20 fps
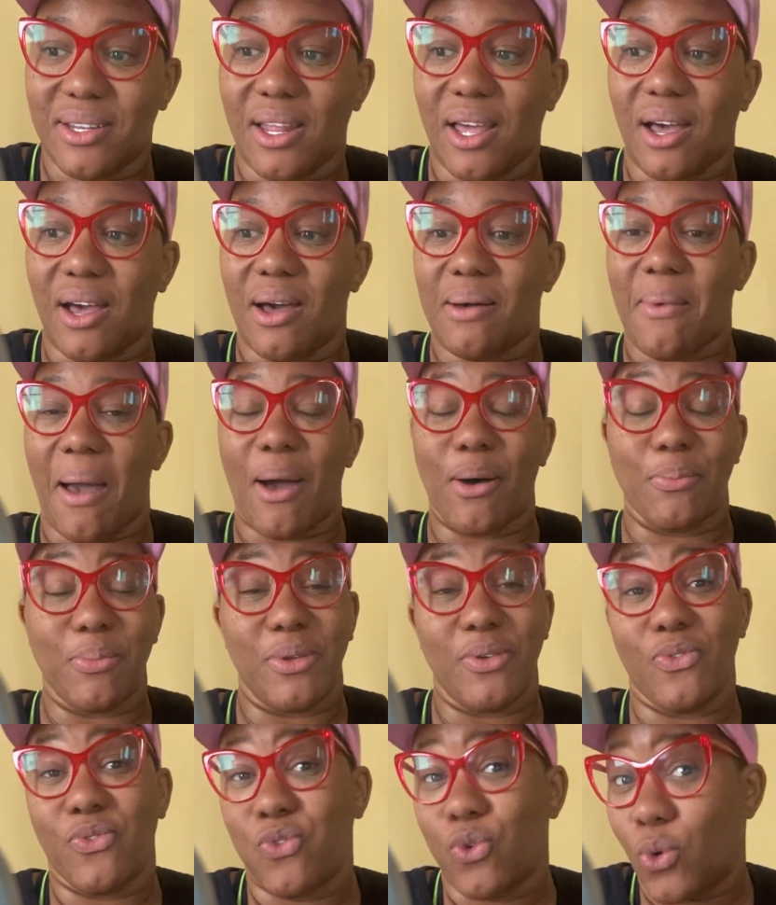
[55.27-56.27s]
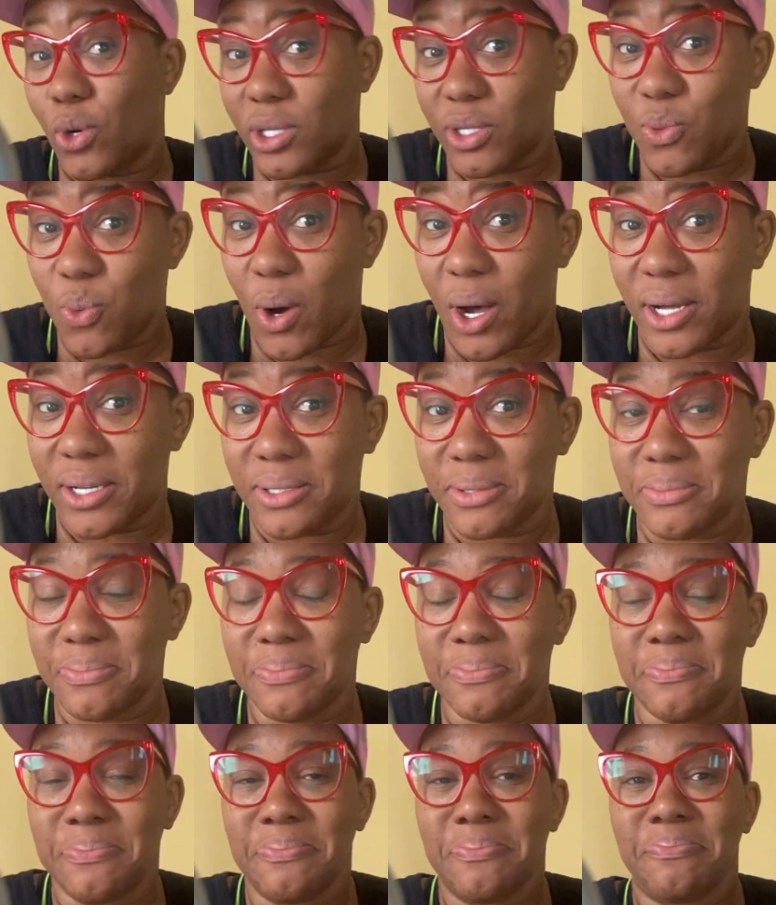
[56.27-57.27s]
Um, I'll be 41
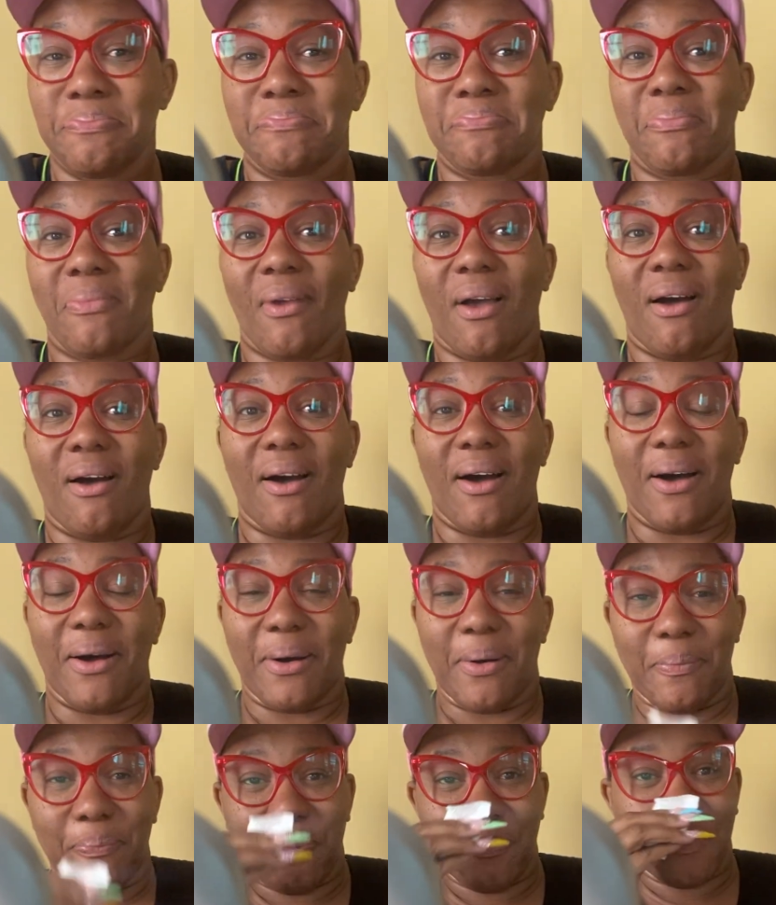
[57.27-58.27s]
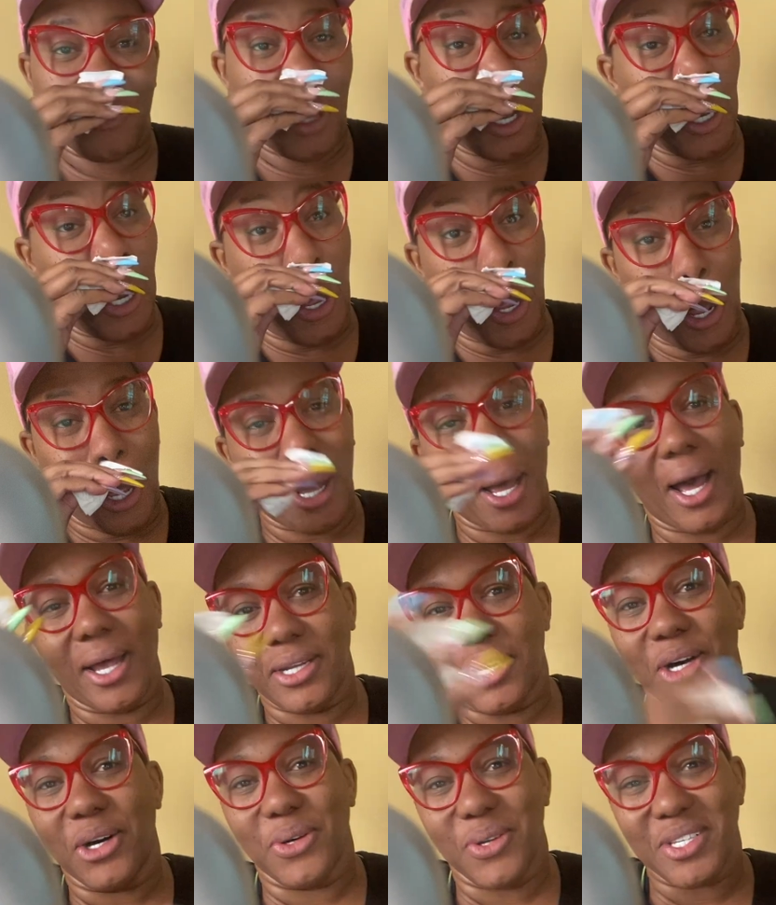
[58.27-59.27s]
um you know i
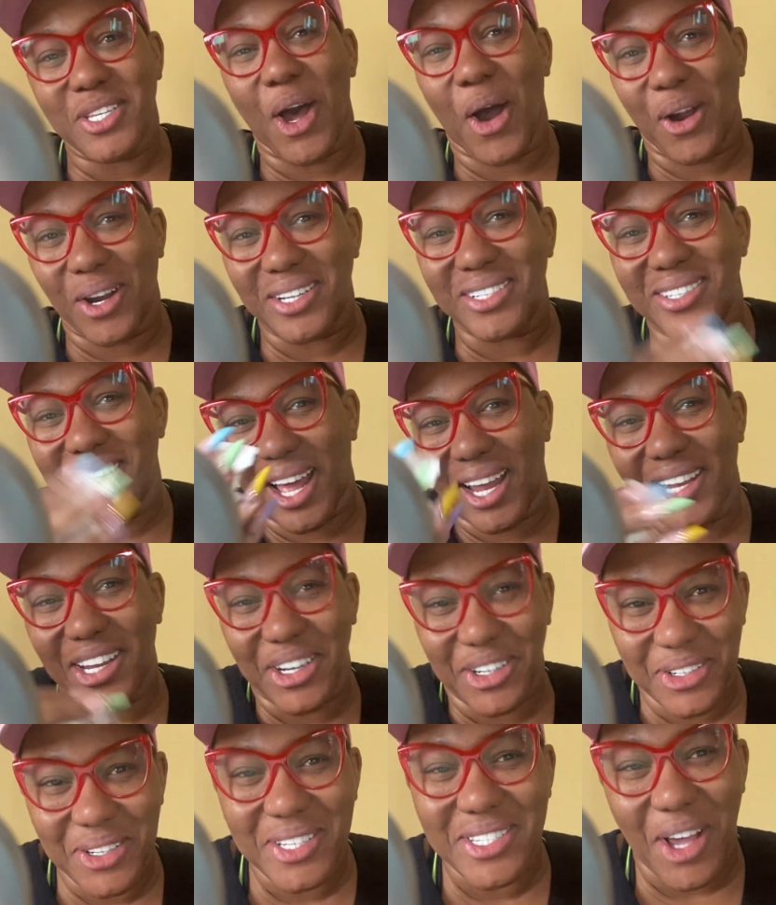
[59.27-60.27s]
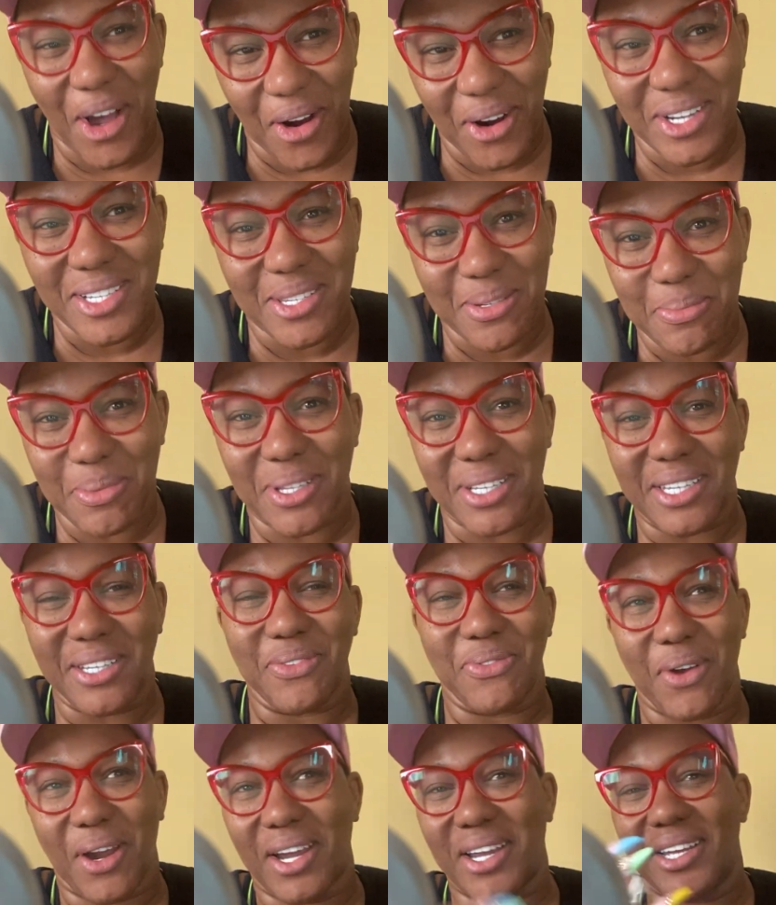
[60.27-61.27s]
know it's hard i know it's hard to believe
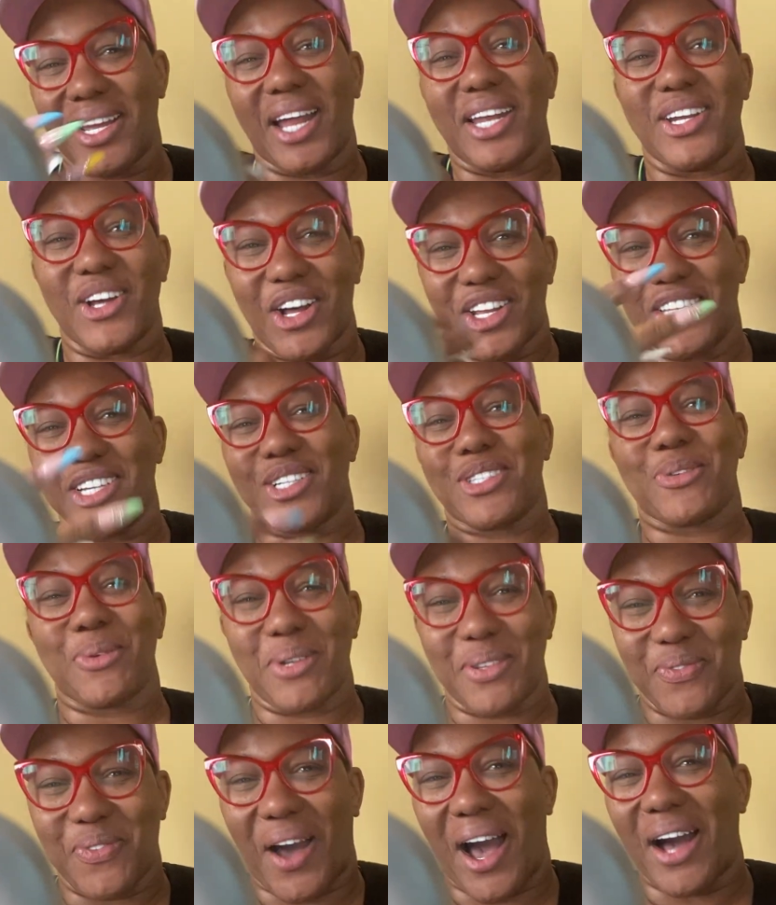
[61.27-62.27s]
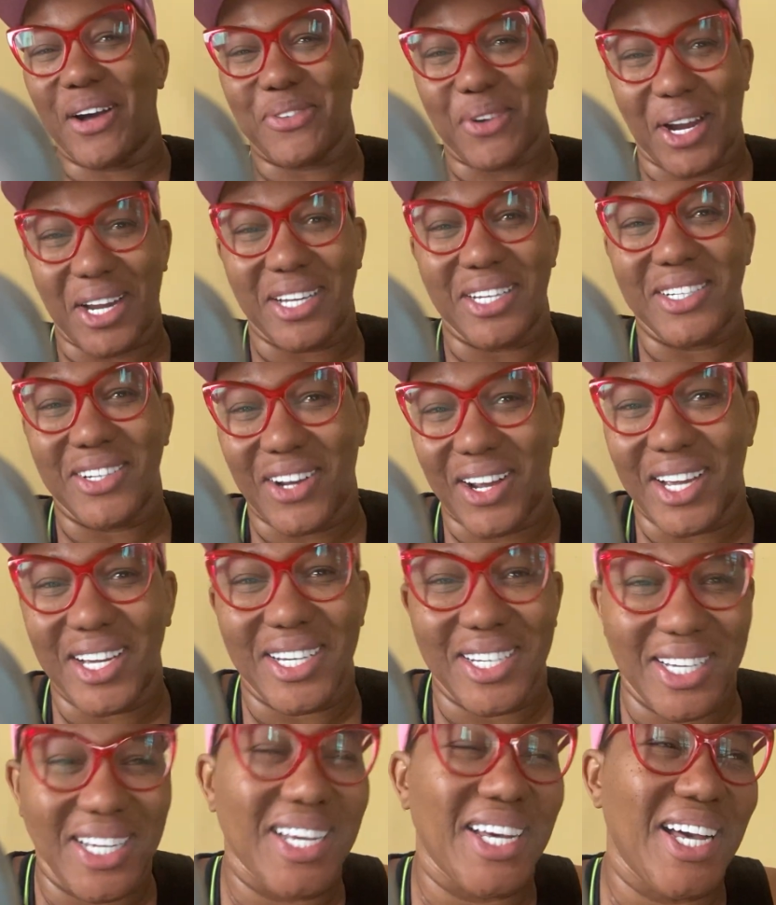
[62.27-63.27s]
right i know i look 25 right
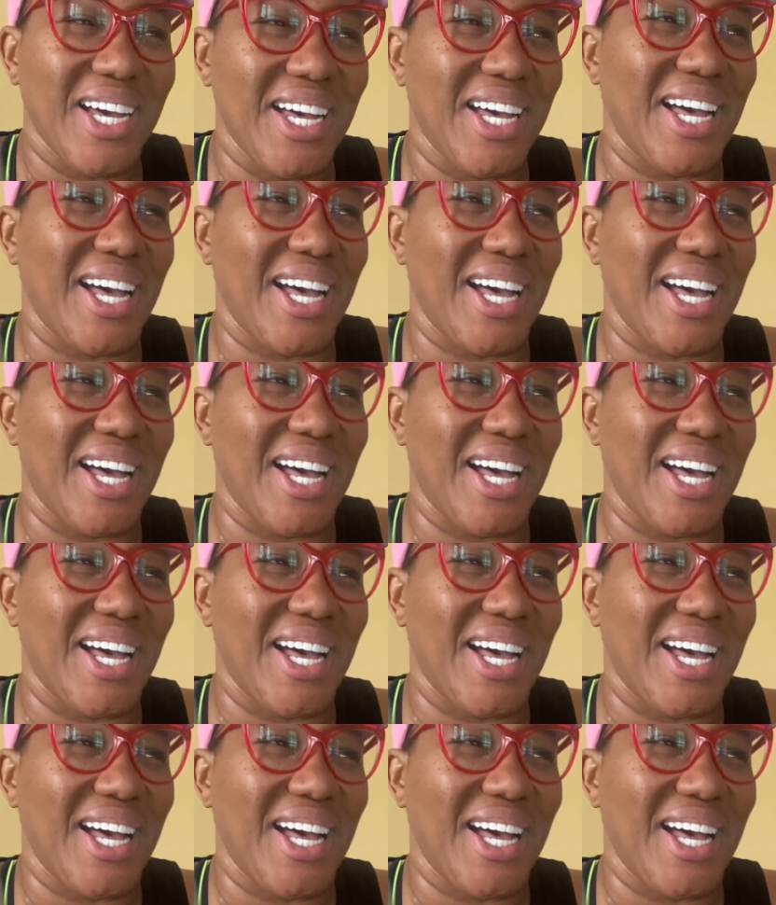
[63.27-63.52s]
right